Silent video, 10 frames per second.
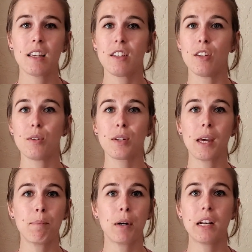You
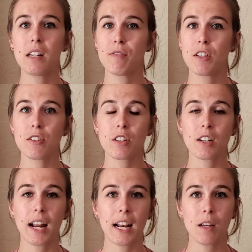can put a
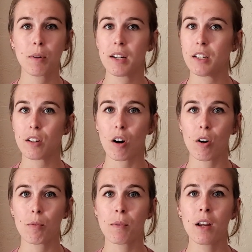diffuser anywhere in your
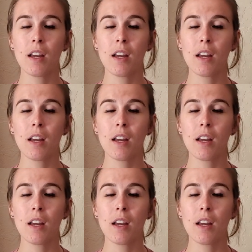home.